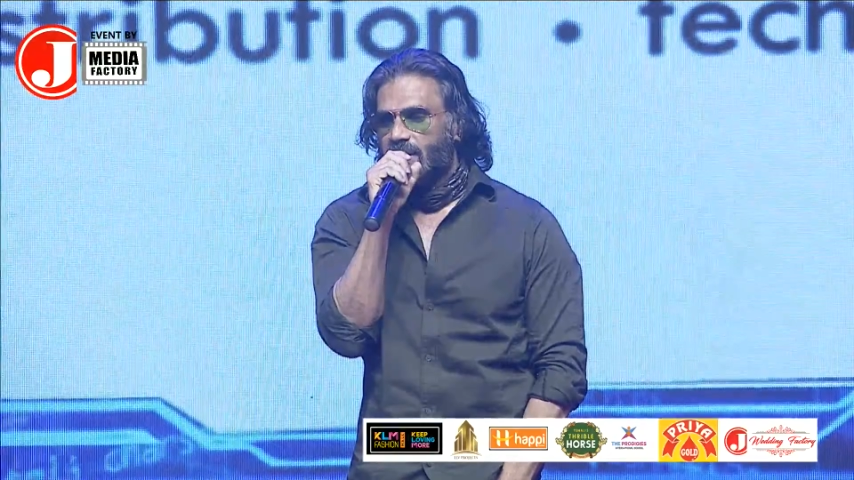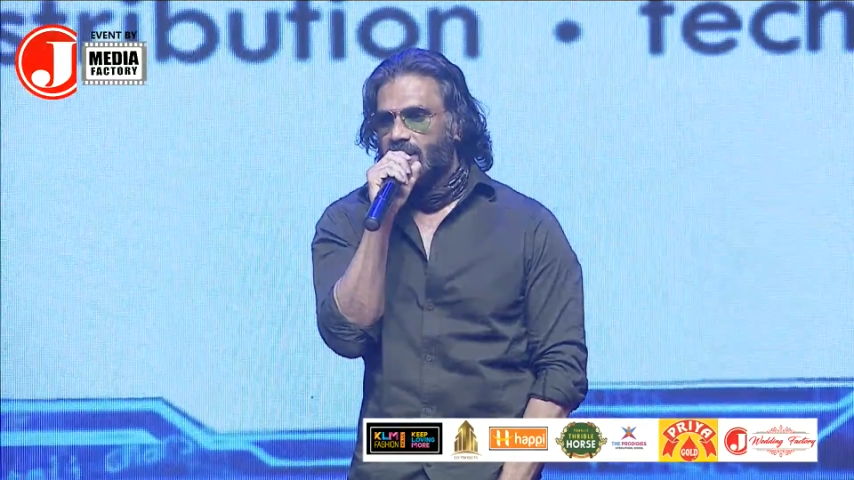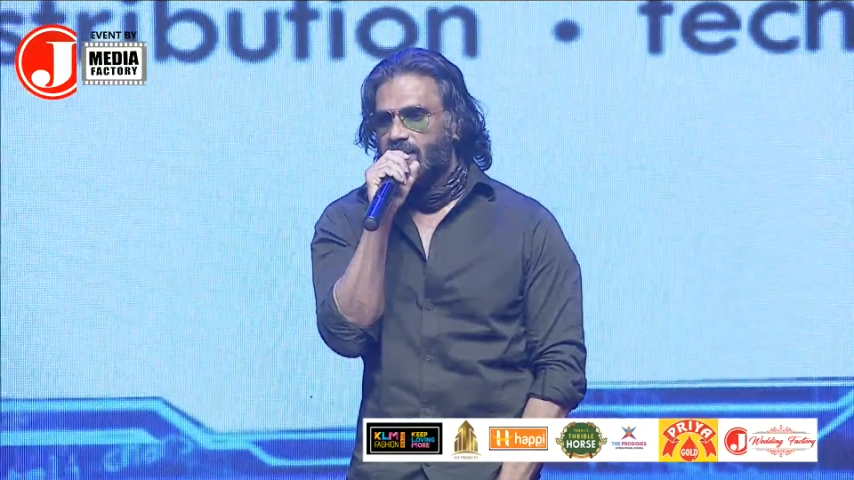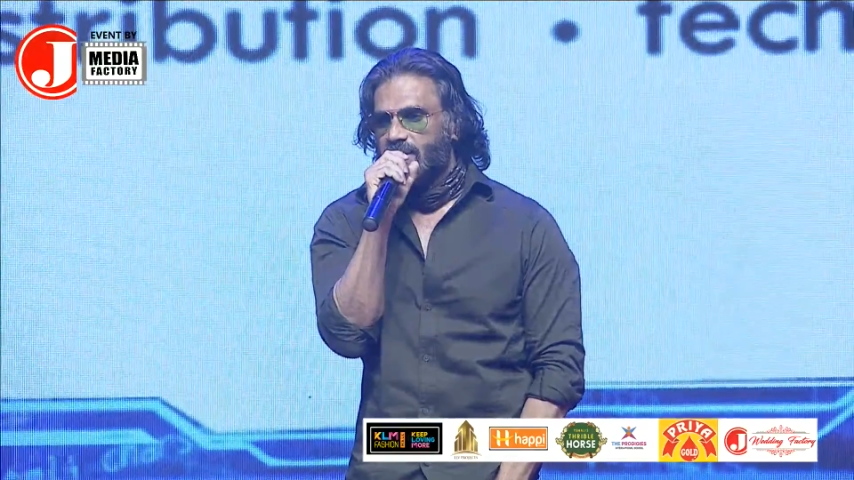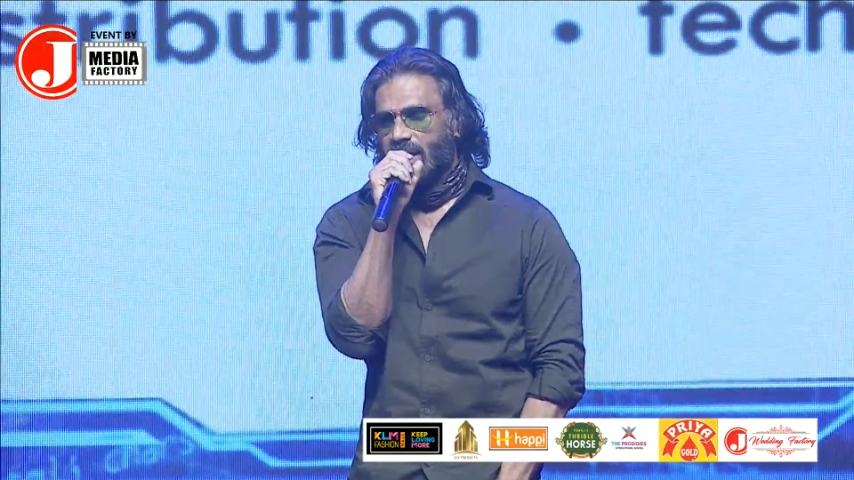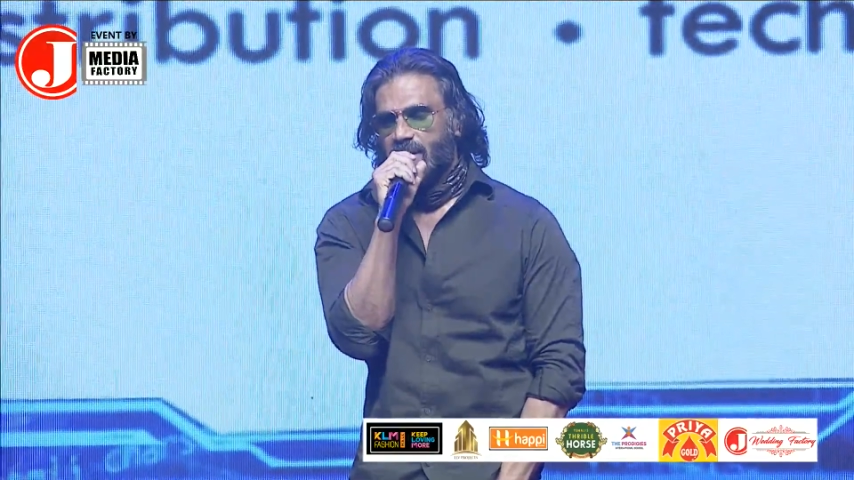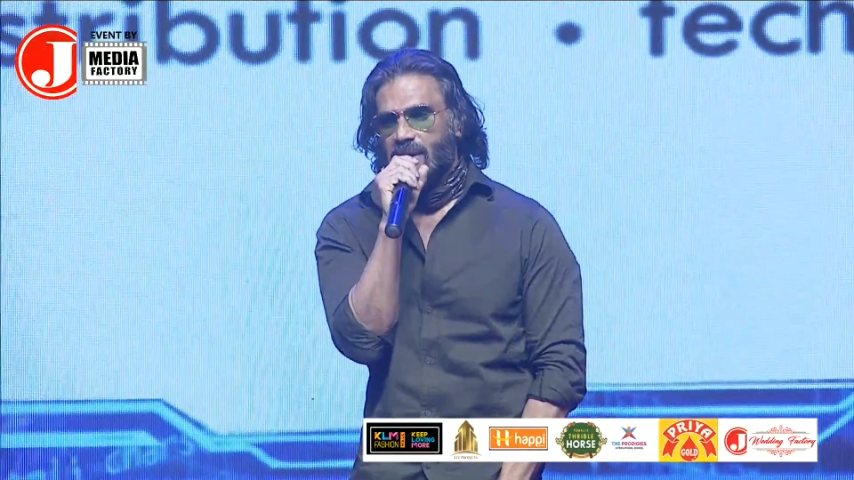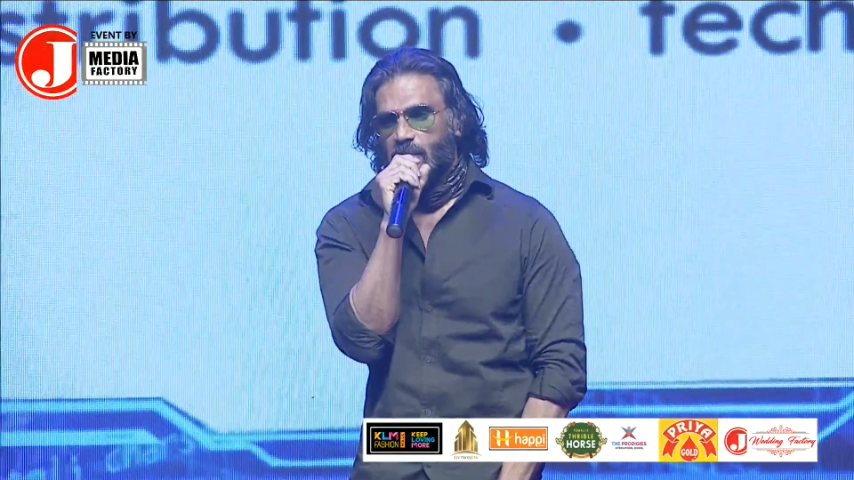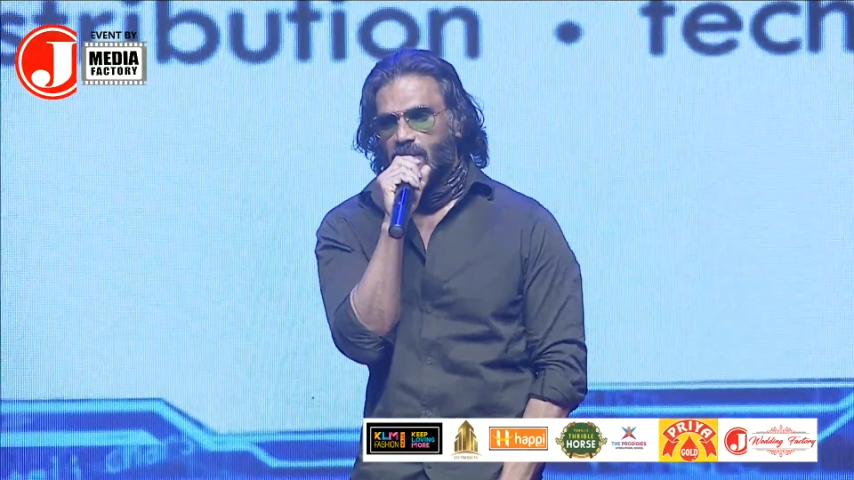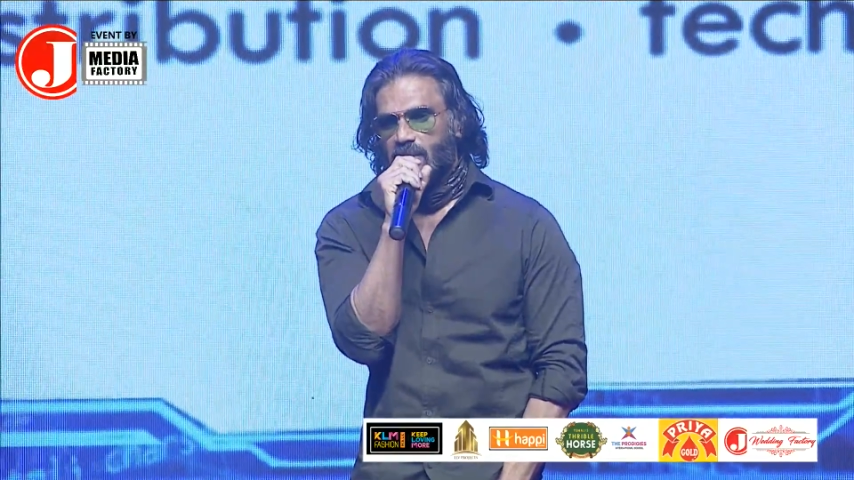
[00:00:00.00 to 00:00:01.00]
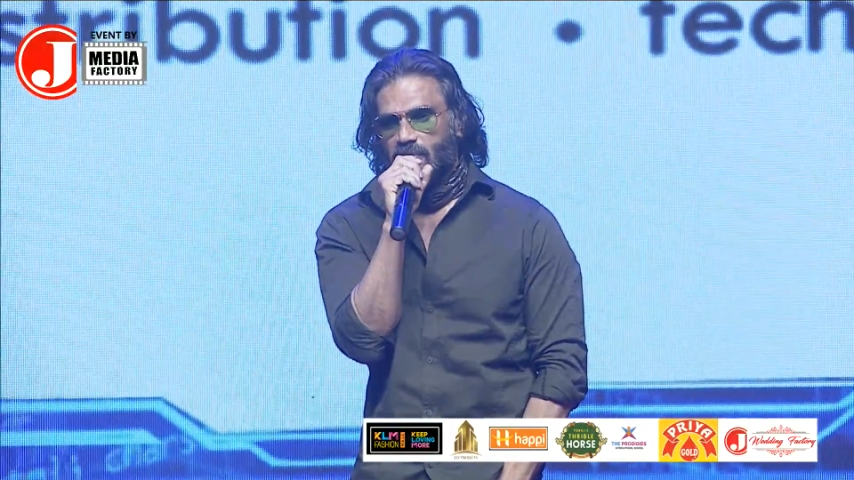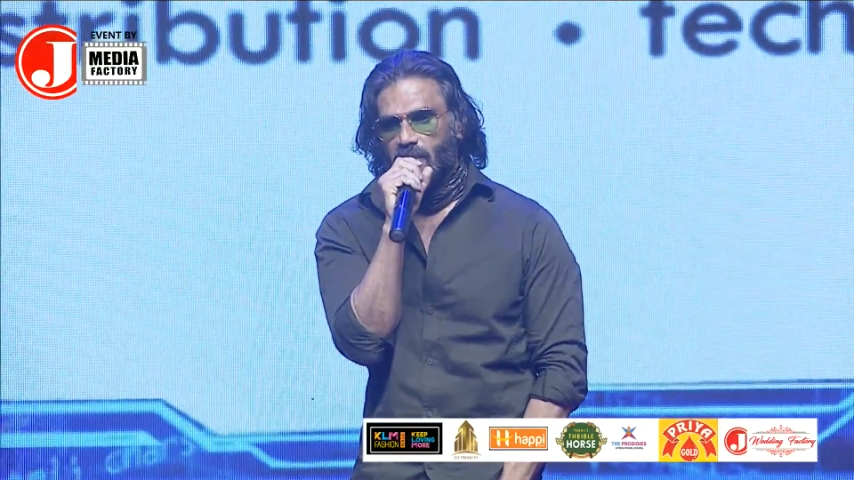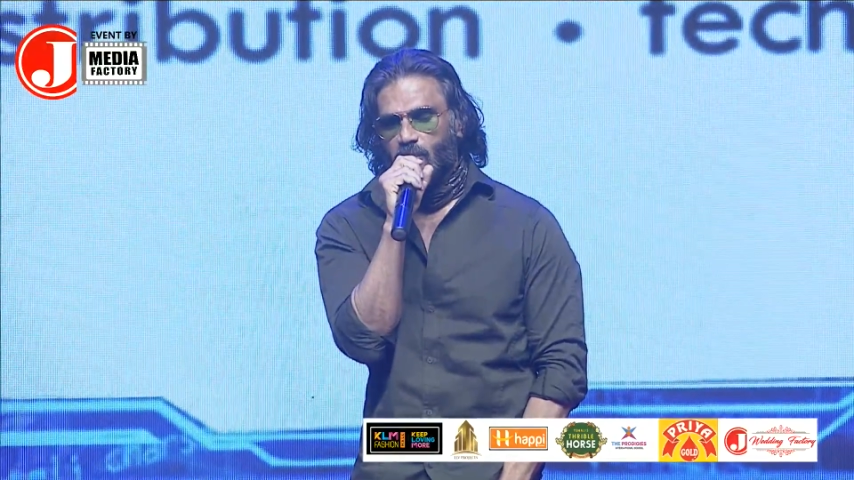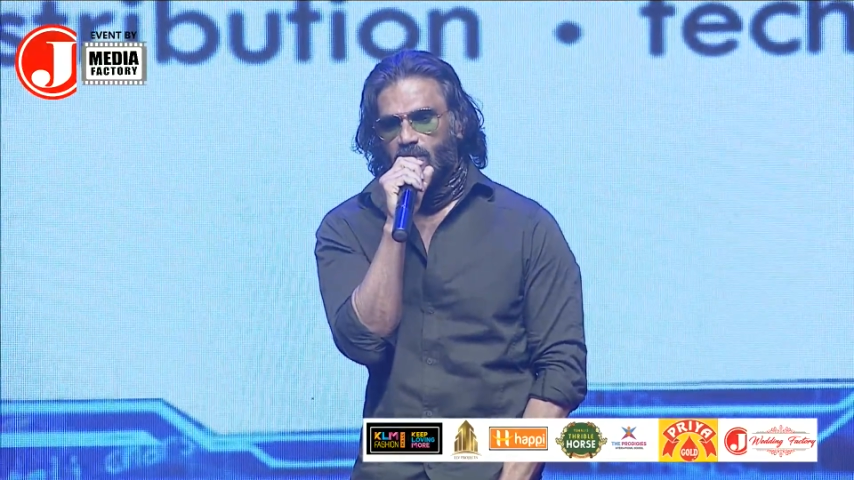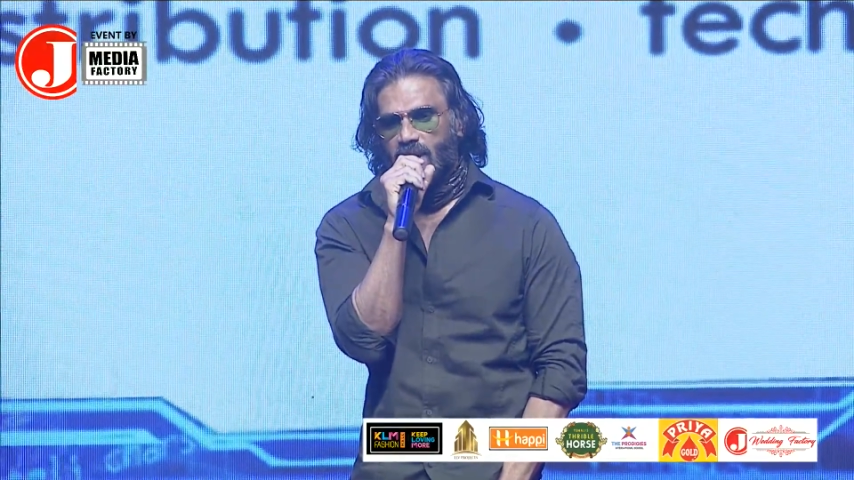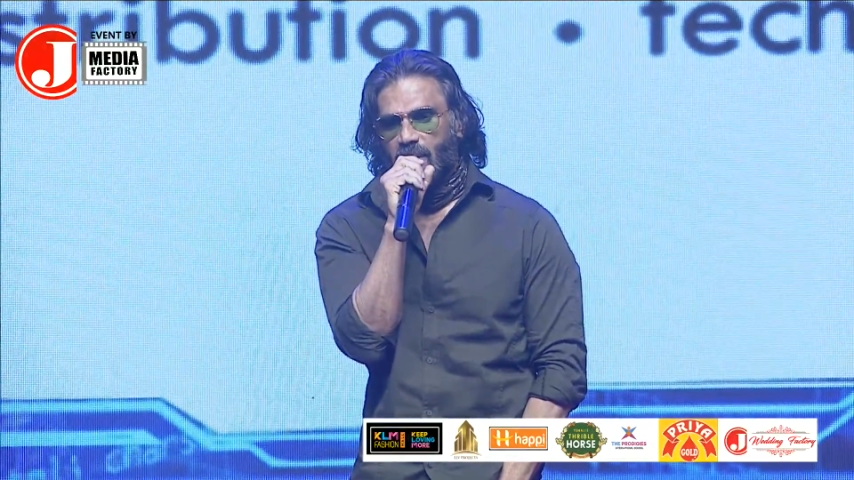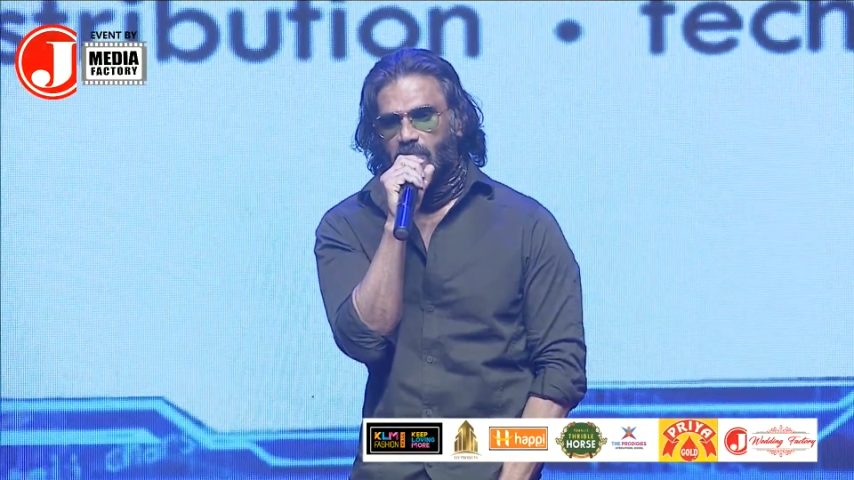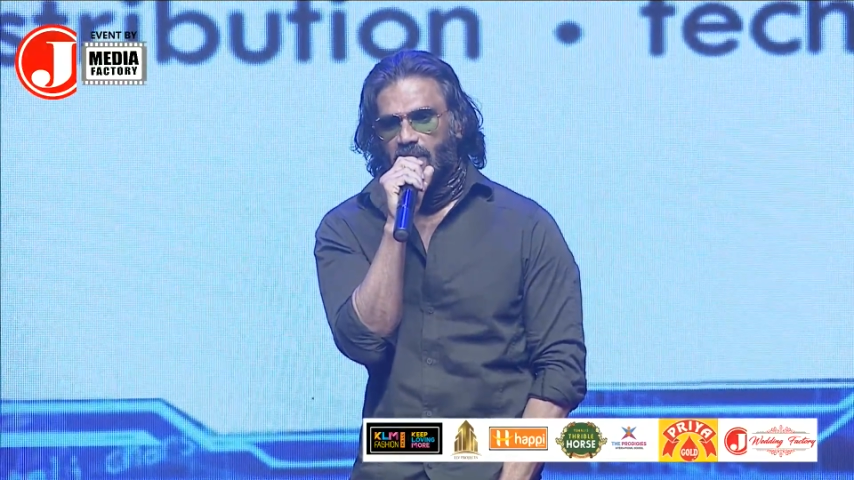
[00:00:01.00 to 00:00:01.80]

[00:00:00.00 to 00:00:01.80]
suddenly when the film was happening,